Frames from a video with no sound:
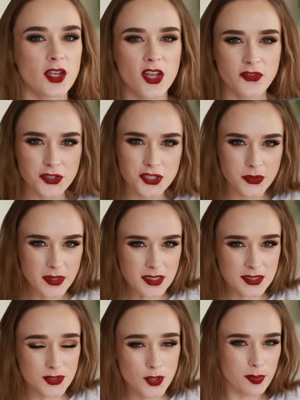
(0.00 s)
If you're doing a
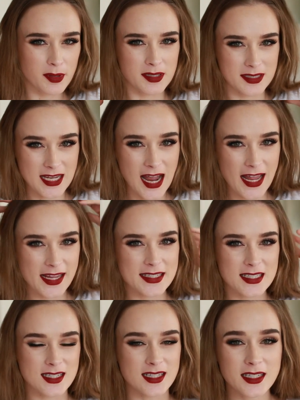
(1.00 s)
super
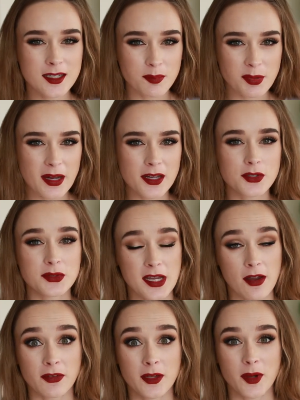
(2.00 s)
tight, neat braid, you
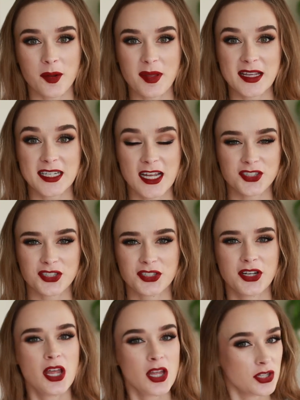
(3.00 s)
definitely wanna pay
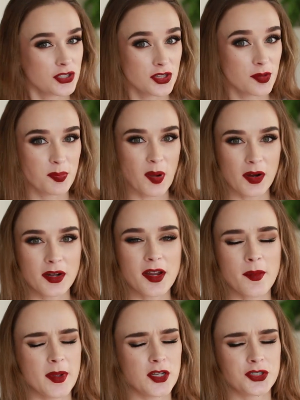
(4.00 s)
attention to the part
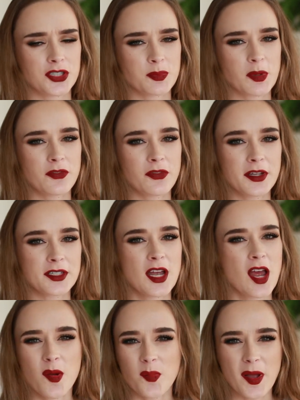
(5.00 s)
and make sure it's perfect.
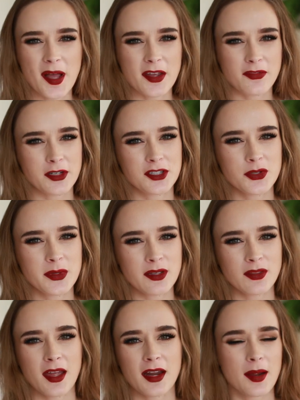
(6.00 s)
But if you're
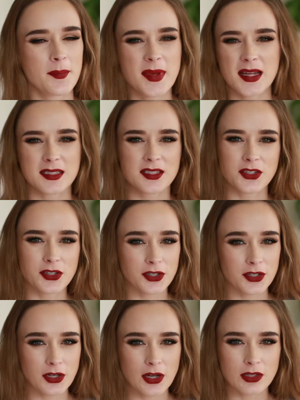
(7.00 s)
doing like a
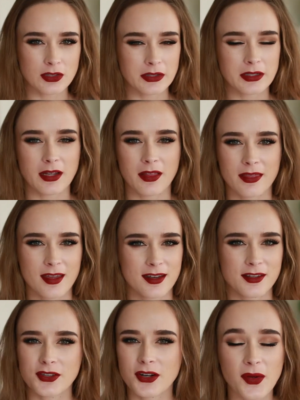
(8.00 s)
messier look,
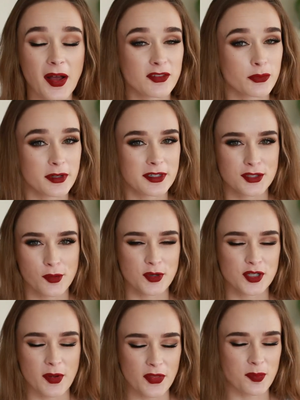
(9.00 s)
then you don't have to worry so
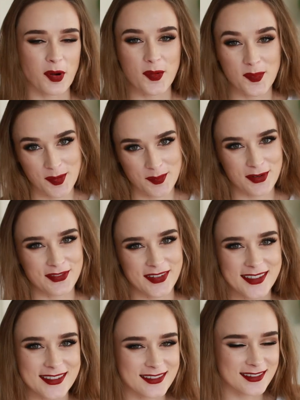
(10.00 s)
much about the part being
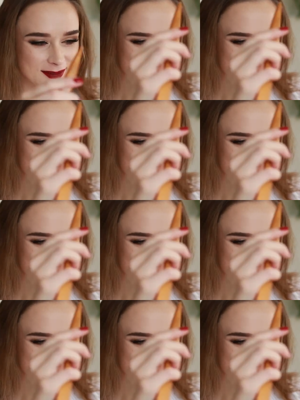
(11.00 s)
perfect.